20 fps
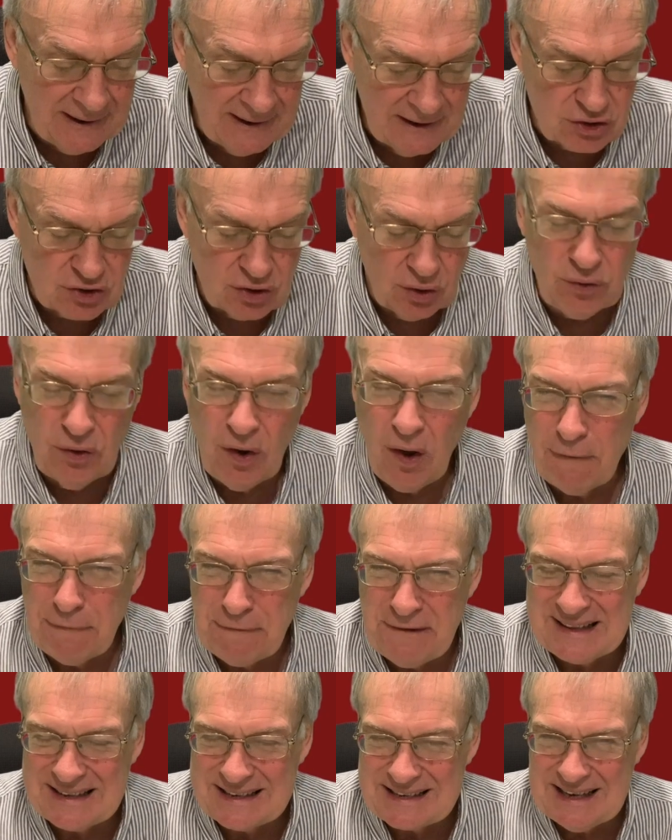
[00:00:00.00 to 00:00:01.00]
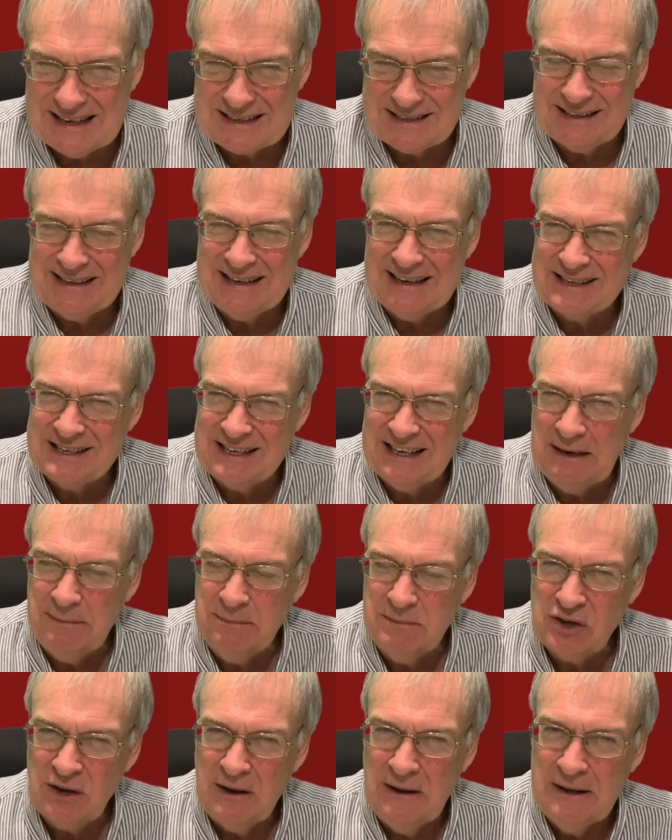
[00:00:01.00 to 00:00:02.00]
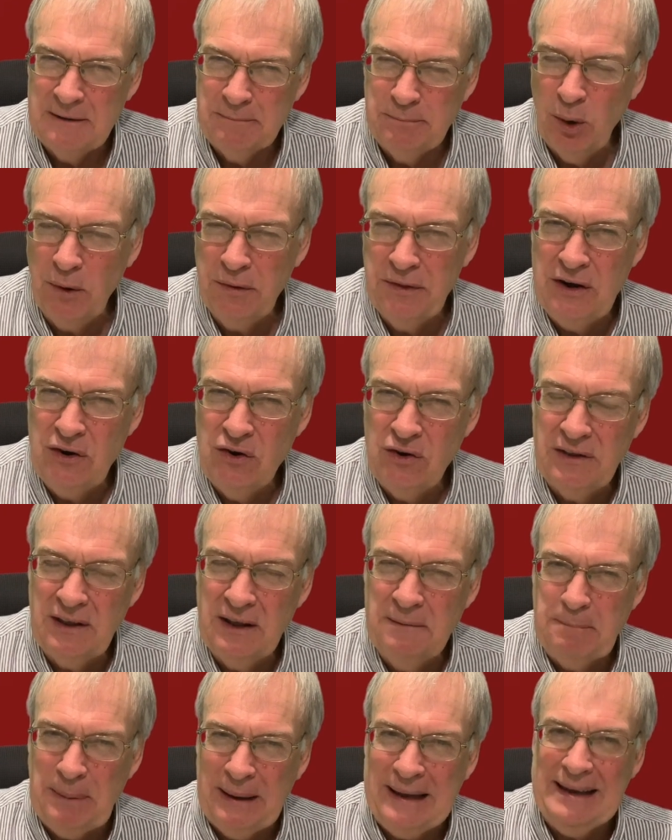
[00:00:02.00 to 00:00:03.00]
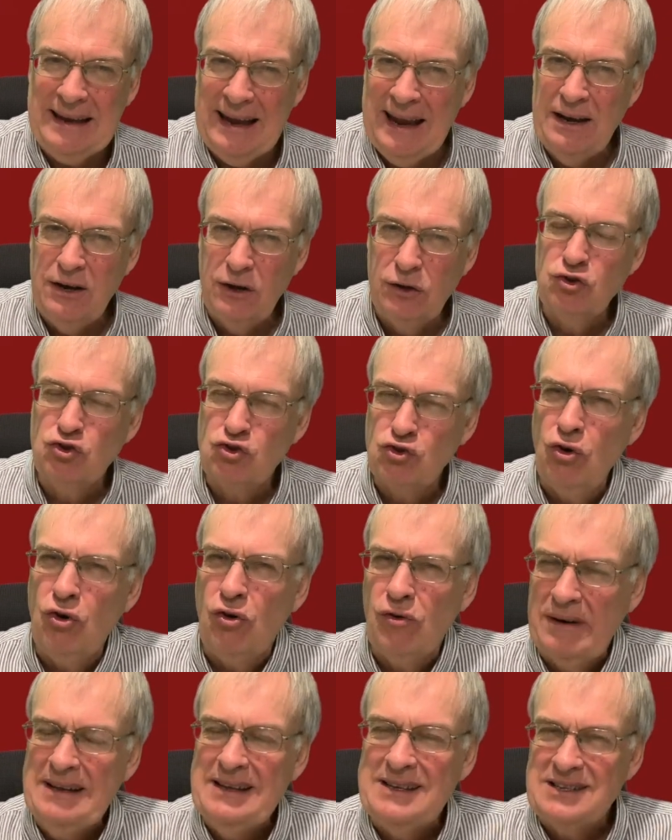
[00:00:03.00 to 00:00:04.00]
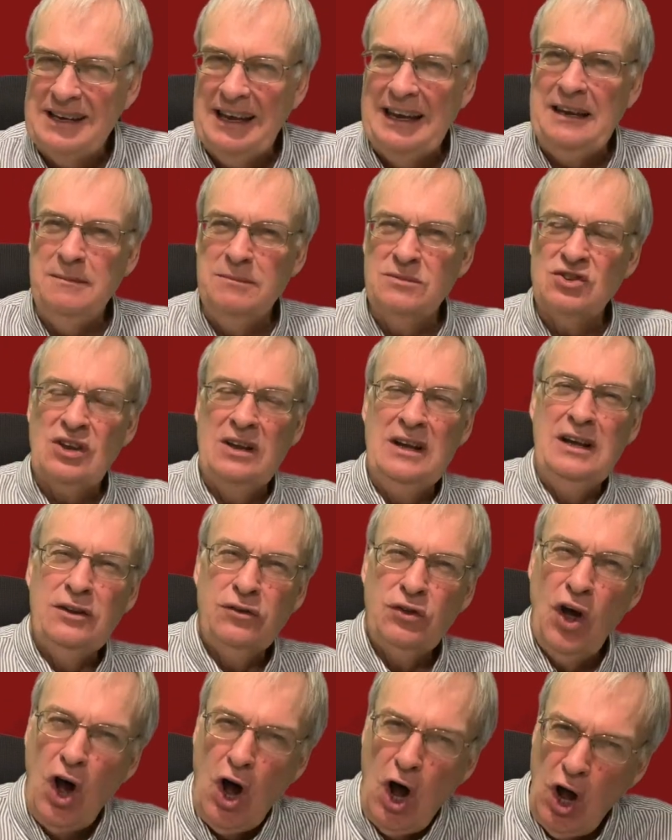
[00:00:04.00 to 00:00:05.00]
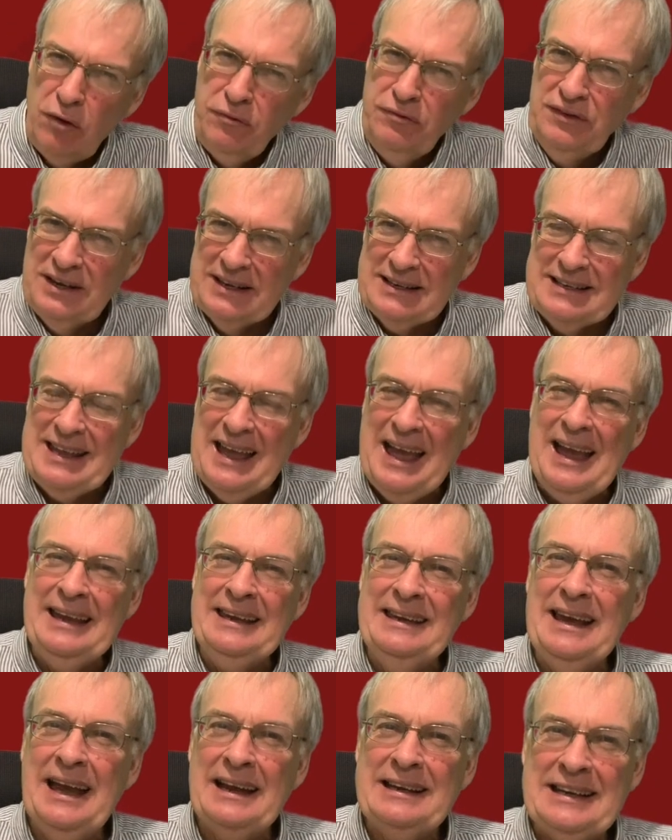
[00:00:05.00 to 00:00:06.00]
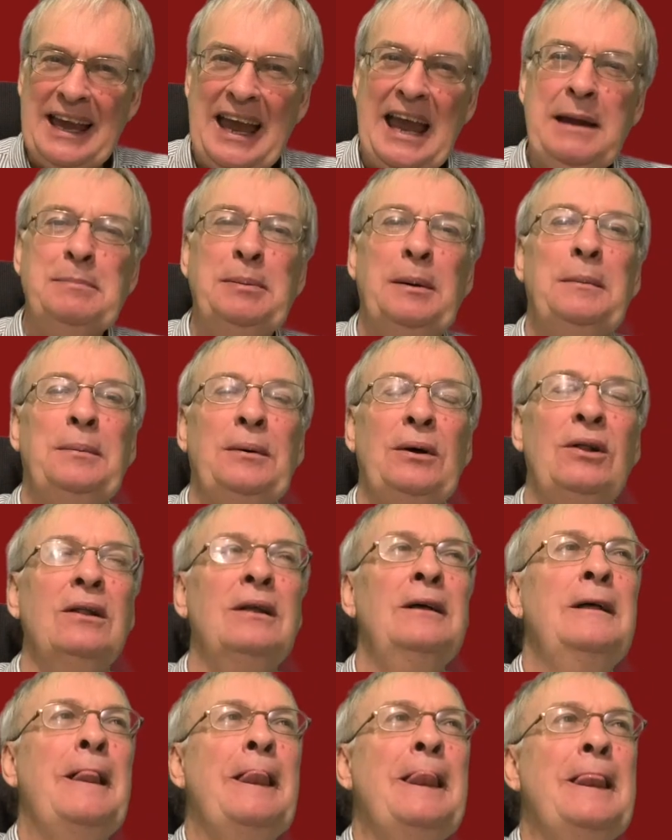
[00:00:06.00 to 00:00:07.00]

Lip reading: So not fantastic teams, but they're beating and drawing teams that on the day are capable